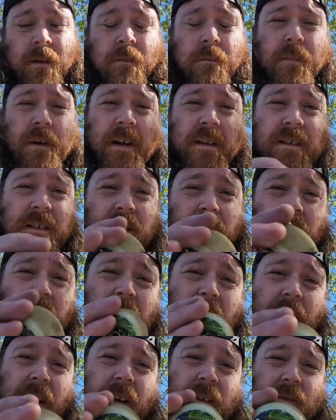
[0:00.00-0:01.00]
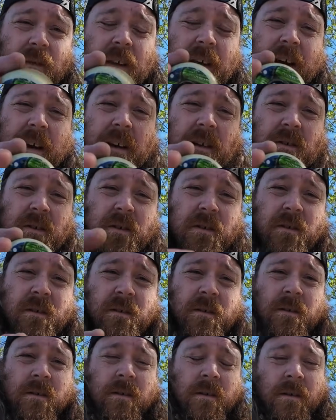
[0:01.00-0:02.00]
But I still got to give the edge
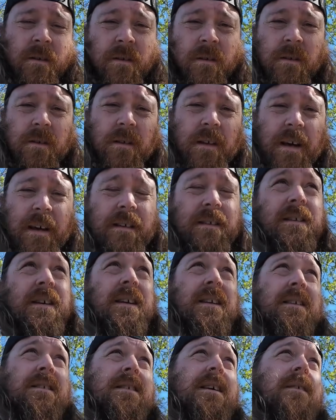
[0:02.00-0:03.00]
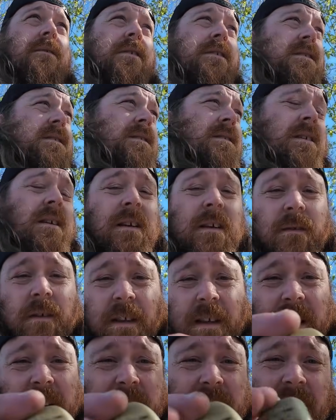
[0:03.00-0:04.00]
to the X97's and even
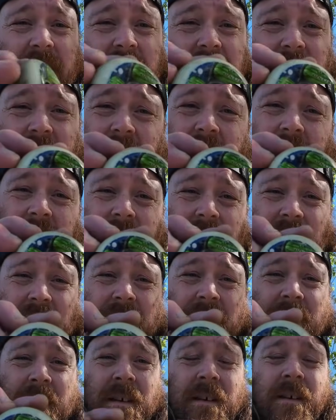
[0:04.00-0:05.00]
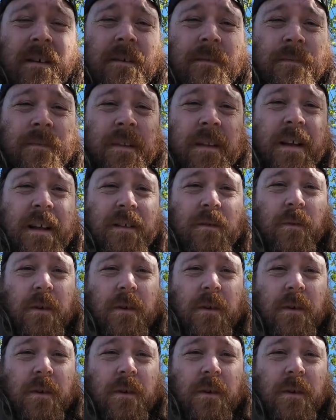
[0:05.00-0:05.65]
the X99's, and that's